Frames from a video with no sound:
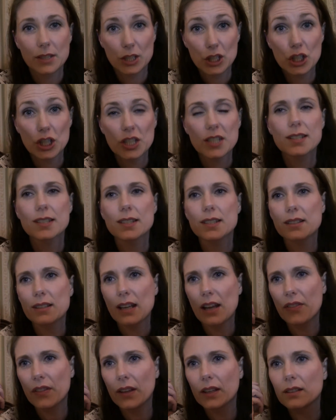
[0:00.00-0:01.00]
Just,
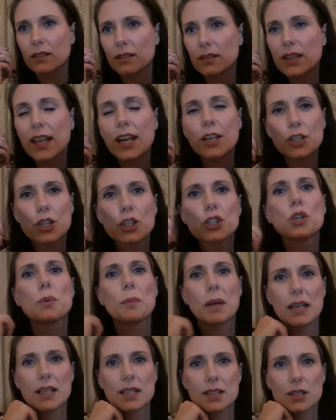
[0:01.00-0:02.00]
I think, 32
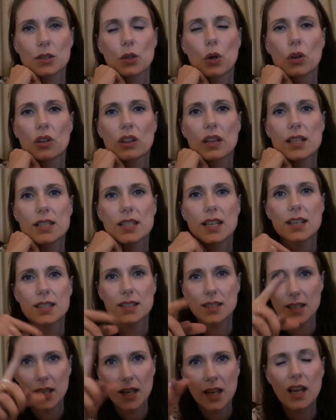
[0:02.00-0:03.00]
minutes long this
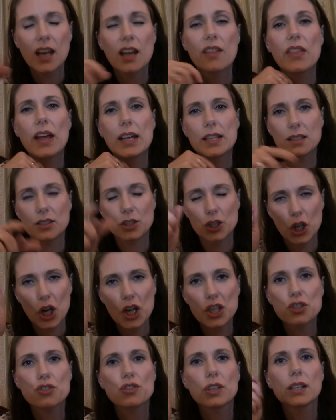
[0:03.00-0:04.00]
is, that
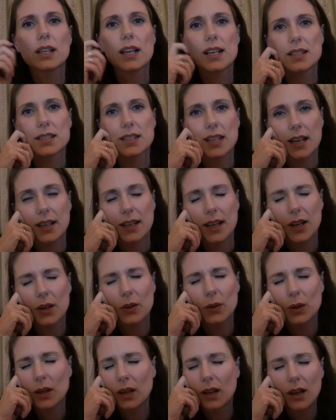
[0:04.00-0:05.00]
just realised that
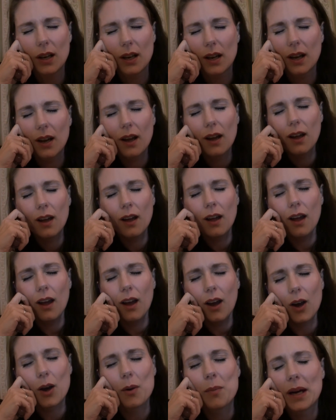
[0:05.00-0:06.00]
now
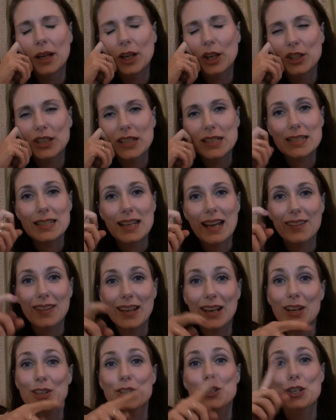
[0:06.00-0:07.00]
oh my goodness. And
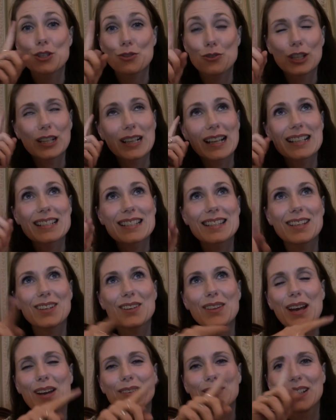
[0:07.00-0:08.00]
then I just realised there
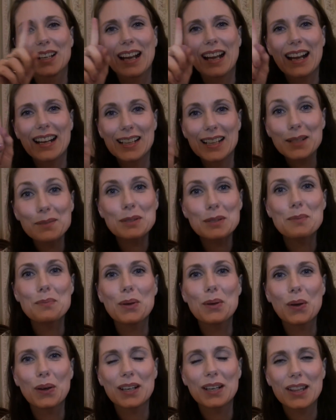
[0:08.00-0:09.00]
that I've got a clip to
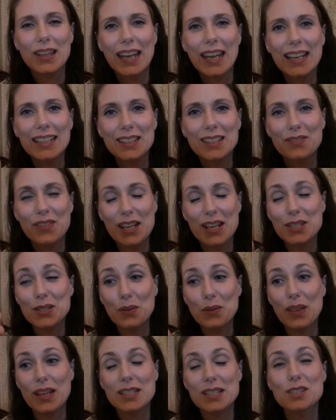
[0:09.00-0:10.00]
put on at the end of this,
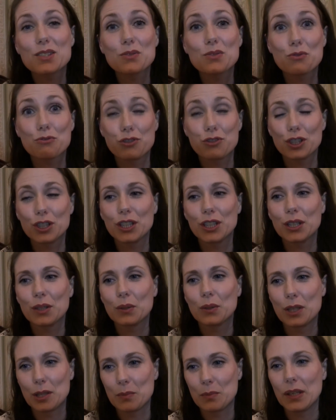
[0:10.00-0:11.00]
so this is really
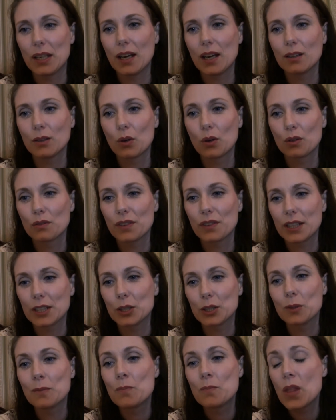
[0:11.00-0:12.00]
going to be a long
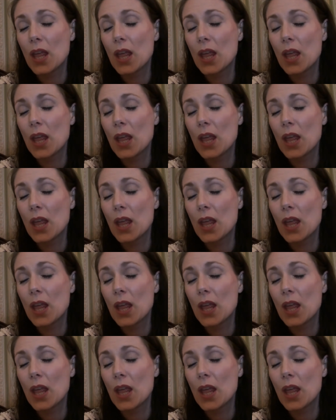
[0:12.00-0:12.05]
video.